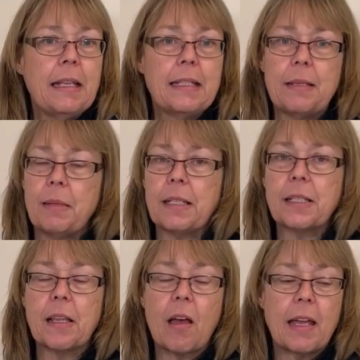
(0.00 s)
similar
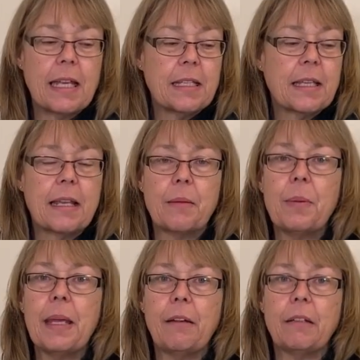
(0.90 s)
size and
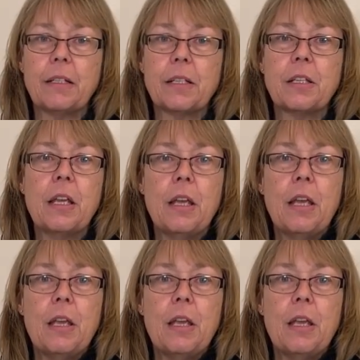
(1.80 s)
appearance,